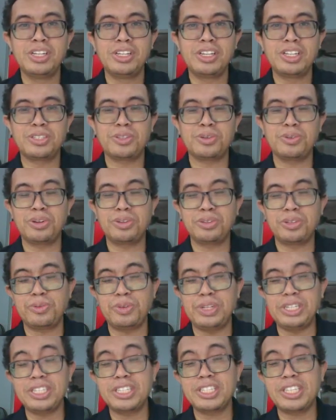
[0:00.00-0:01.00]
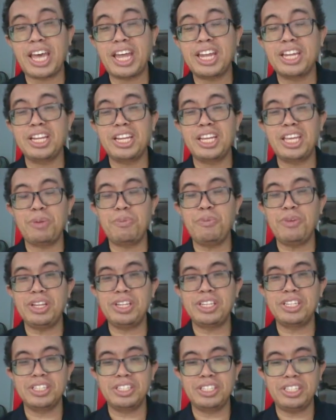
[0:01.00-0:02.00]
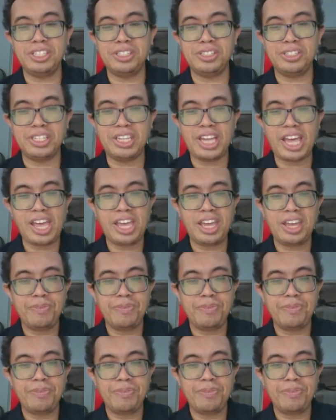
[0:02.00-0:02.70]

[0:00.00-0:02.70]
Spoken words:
So although we just ended Game Week 13 today,